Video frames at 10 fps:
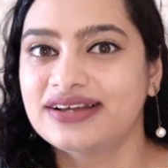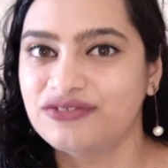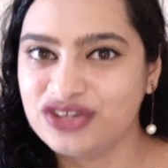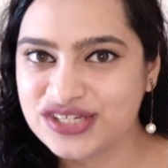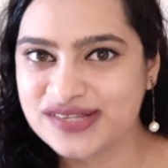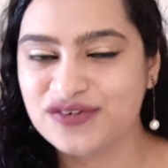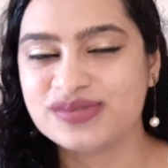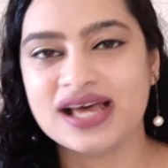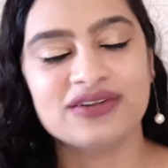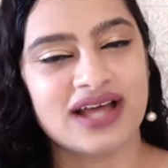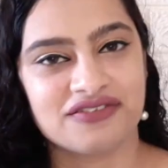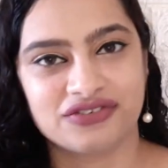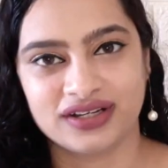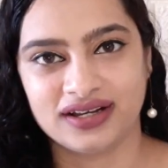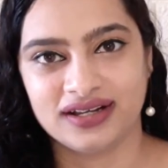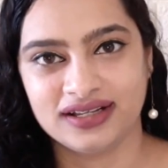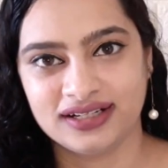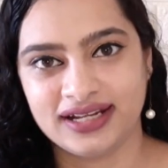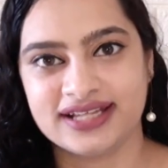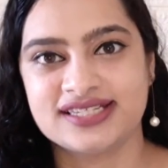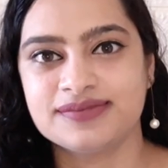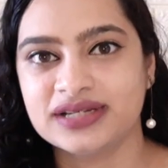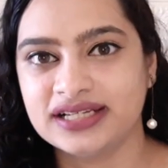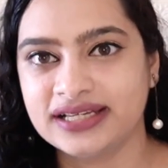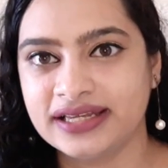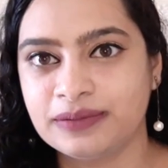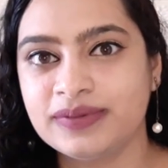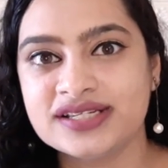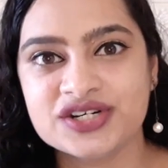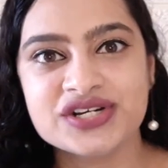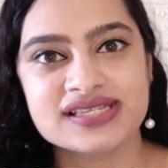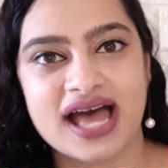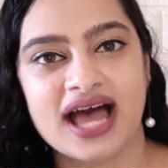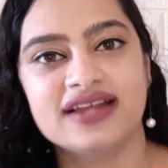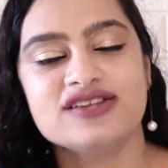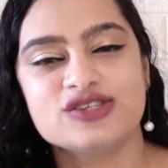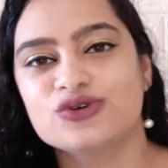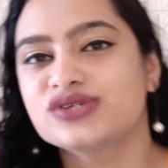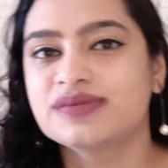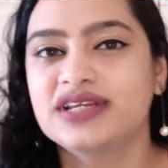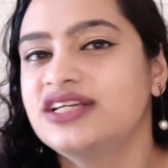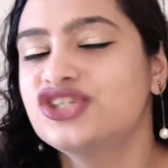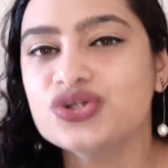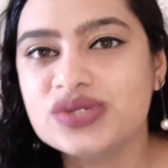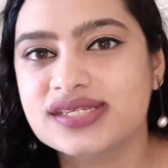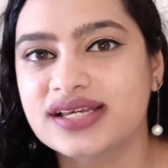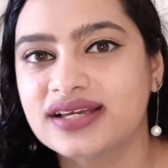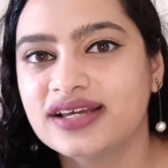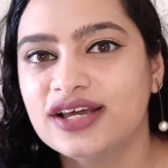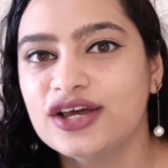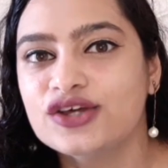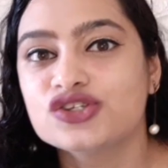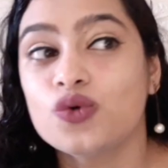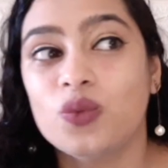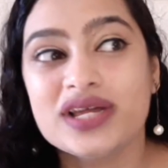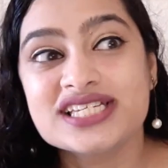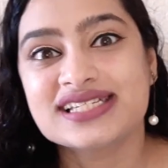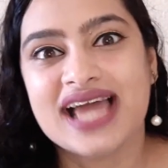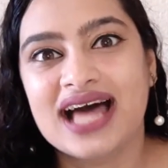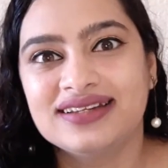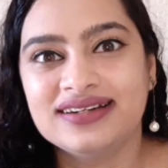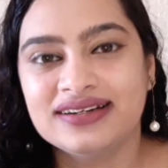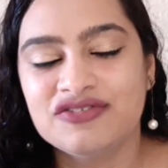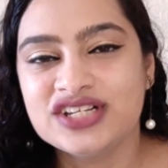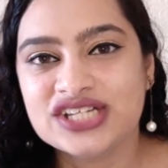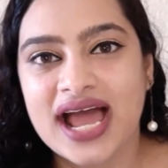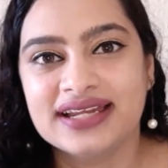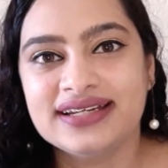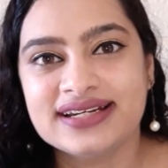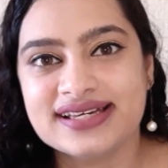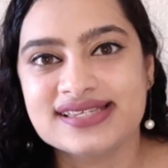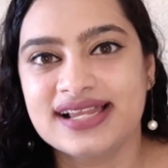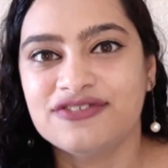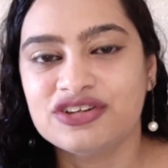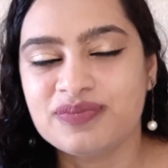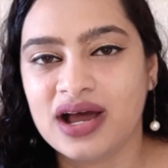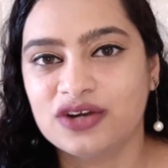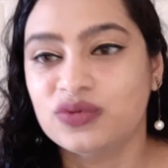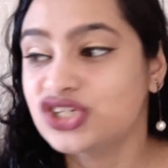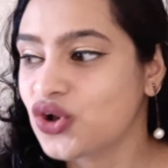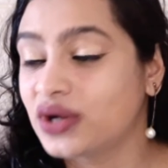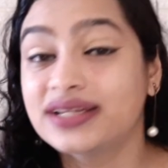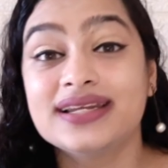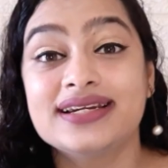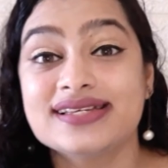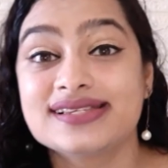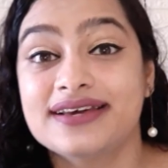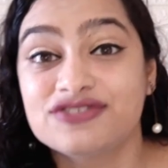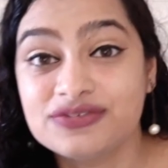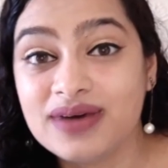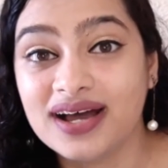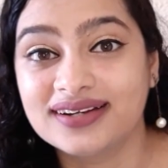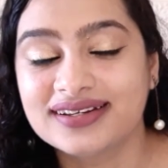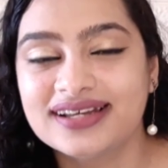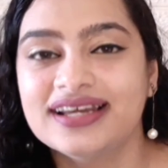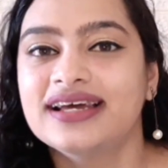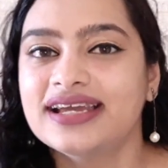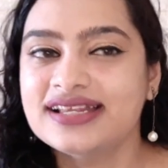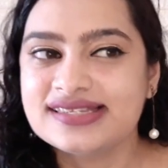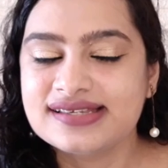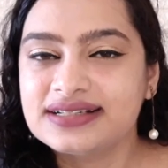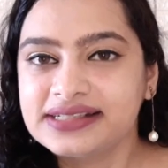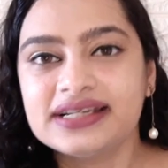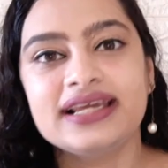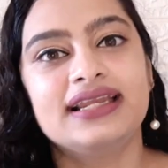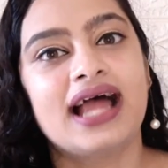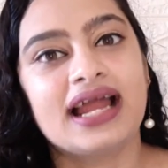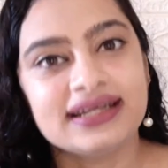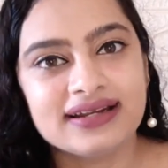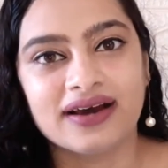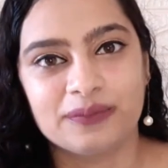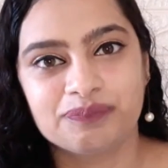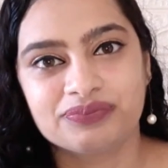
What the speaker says: which is from South Africa, like Dimi Peters and Zozimiri Tunzi. So which candidate is left apart? Which continent is left apart? It's certainly Latina.